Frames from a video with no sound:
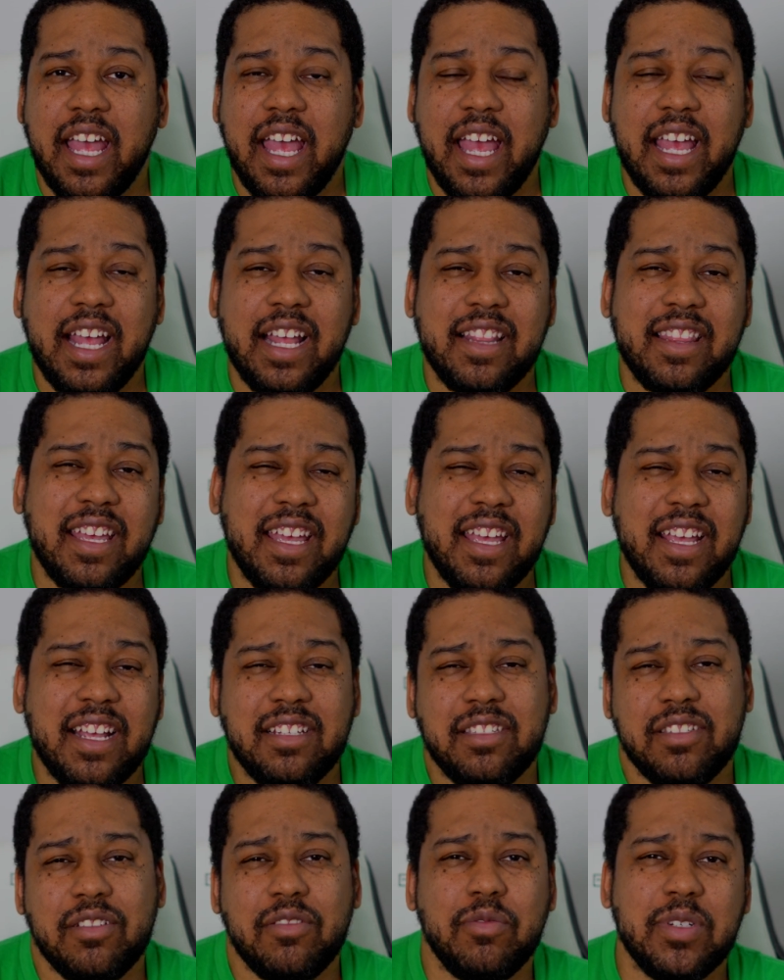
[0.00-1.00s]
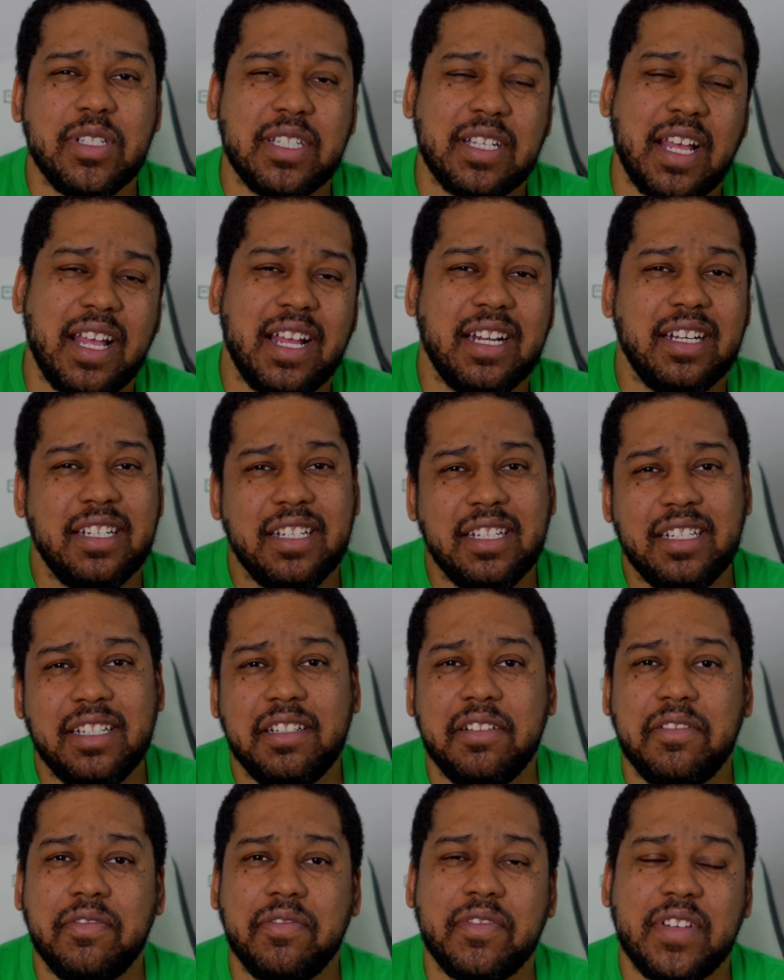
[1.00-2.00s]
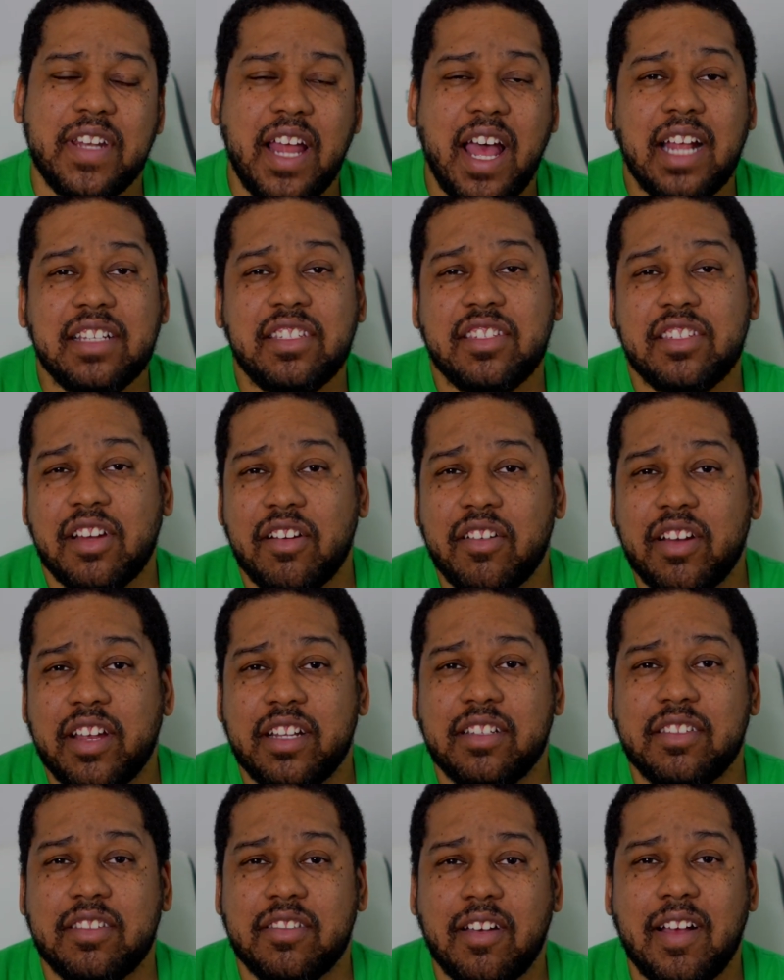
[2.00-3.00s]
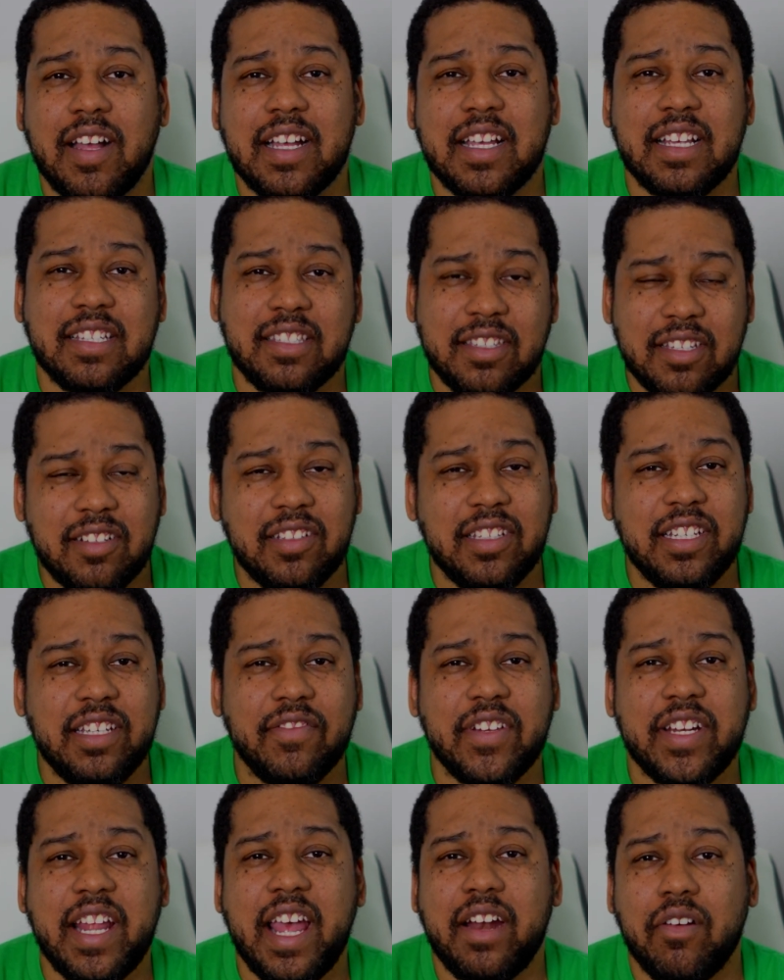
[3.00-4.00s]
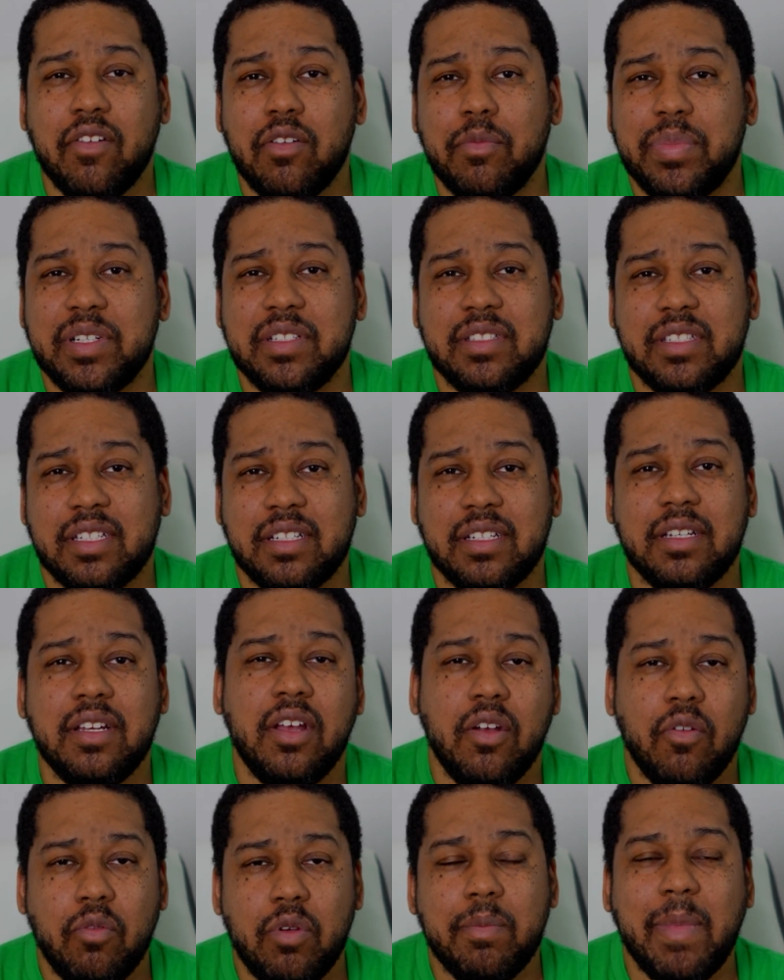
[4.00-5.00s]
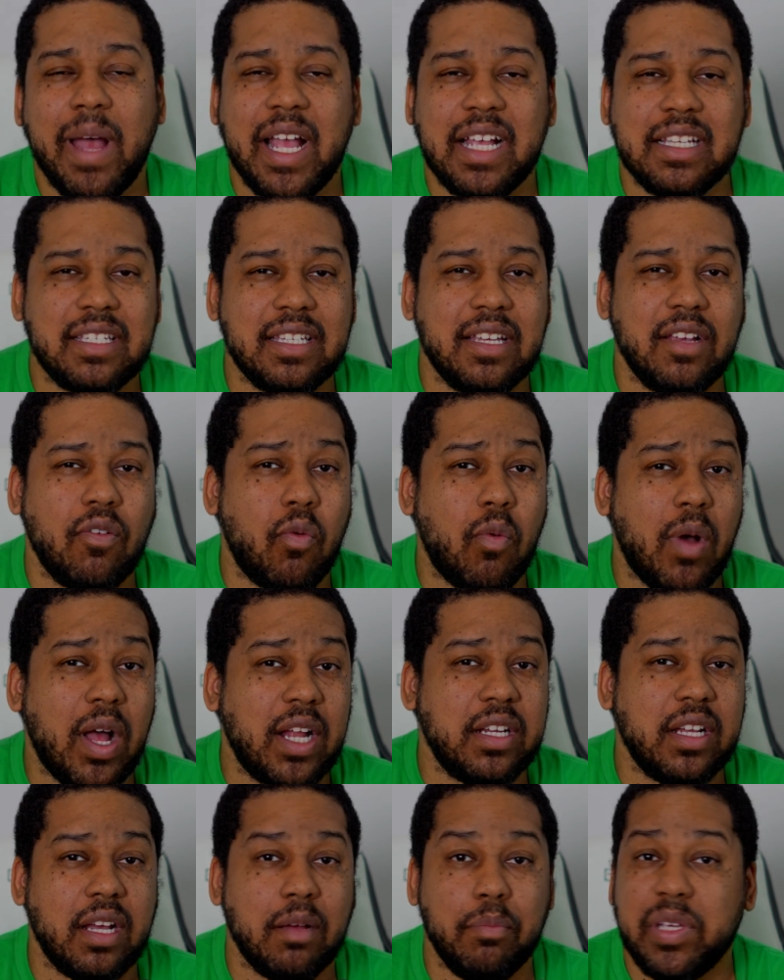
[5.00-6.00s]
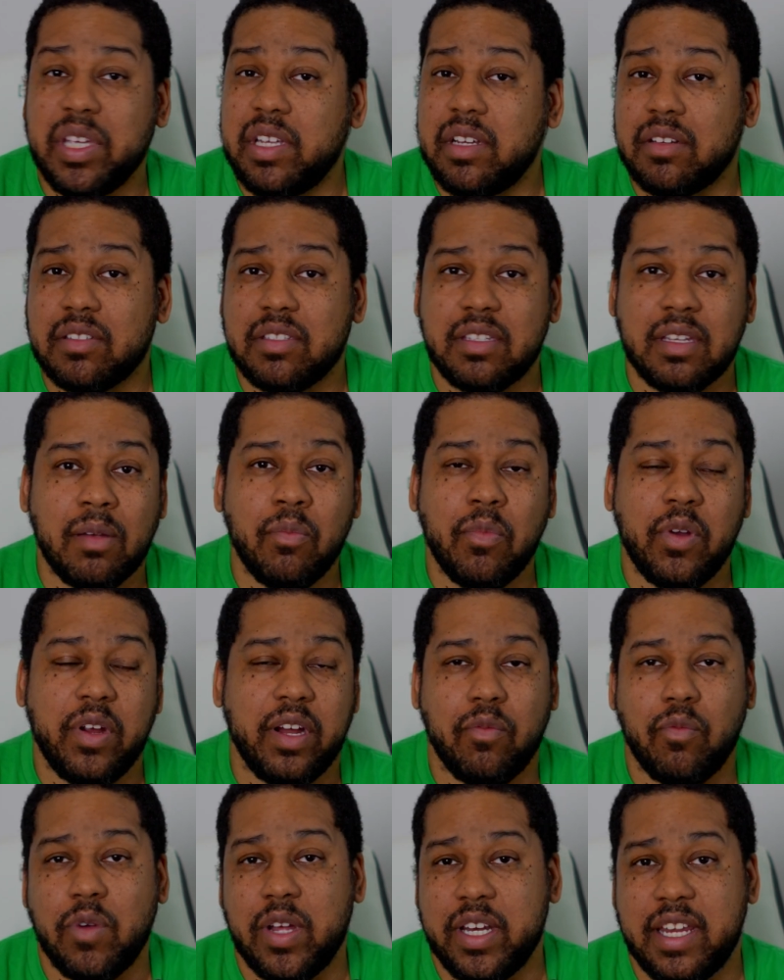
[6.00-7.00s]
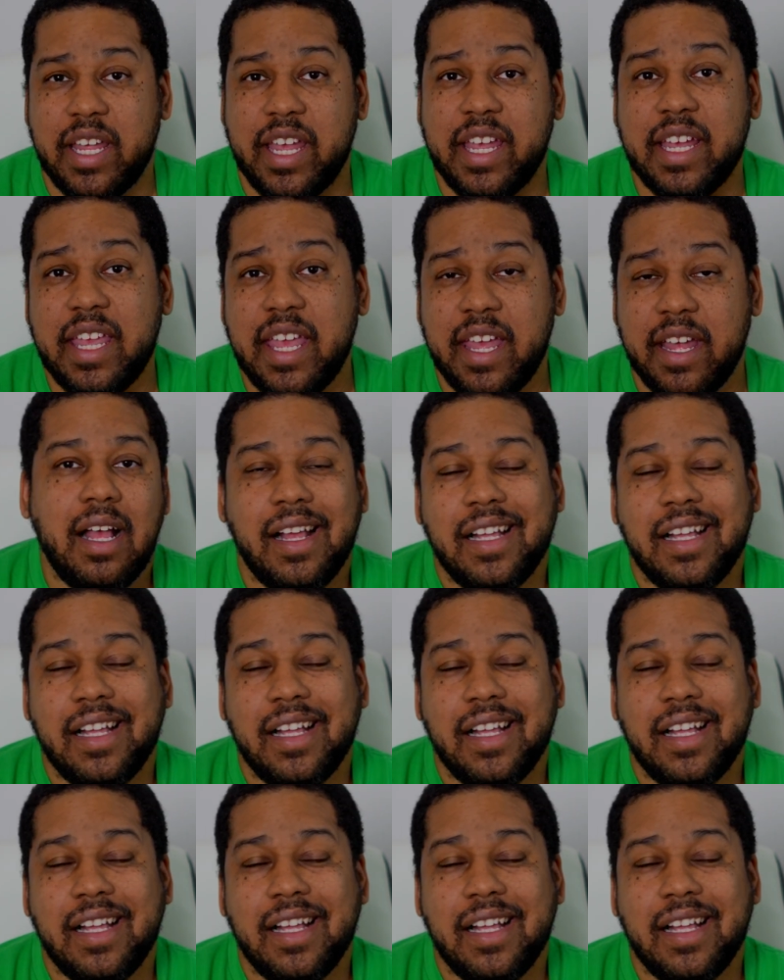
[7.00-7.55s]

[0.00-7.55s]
And the answer was kind of not certain. So I guess they're leaving that open to we might see Wanda appear somewhere one day again.